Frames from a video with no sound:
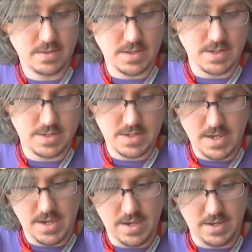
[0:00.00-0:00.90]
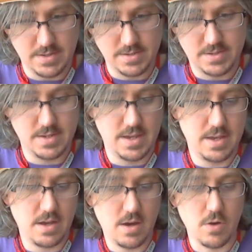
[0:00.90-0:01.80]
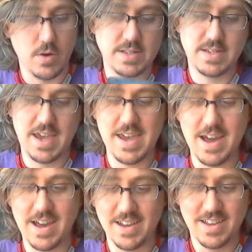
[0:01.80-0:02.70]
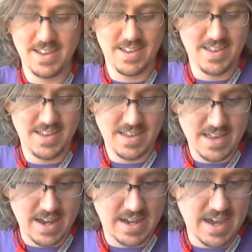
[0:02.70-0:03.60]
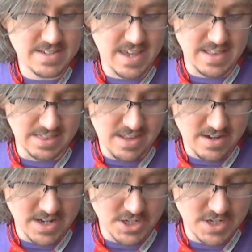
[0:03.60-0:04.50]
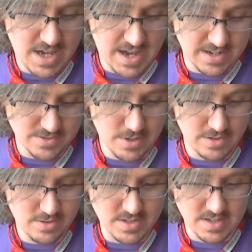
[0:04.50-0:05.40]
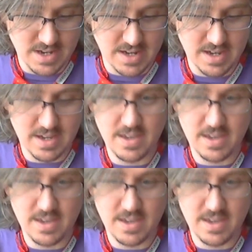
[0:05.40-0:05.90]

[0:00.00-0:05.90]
This is, oh, it's a I guess a luggage tag is what it looks like.